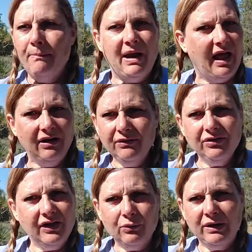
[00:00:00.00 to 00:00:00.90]
but I don't
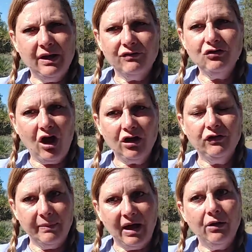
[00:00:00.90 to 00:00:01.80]
think we ever talked
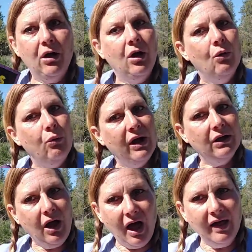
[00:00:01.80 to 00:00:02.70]
about what
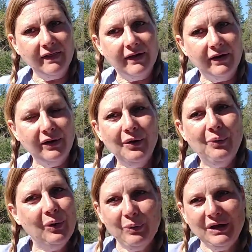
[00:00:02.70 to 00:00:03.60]
color
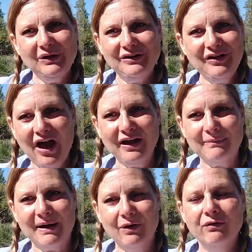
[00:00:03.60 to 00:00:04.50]
were we going to talk
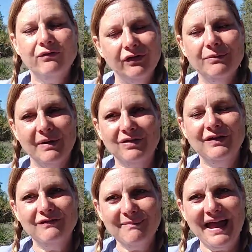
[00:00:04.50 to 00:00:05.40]
about for the month
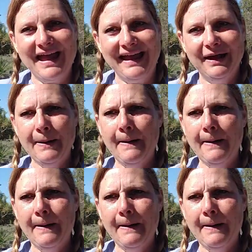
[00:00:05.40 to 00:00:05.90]
of May.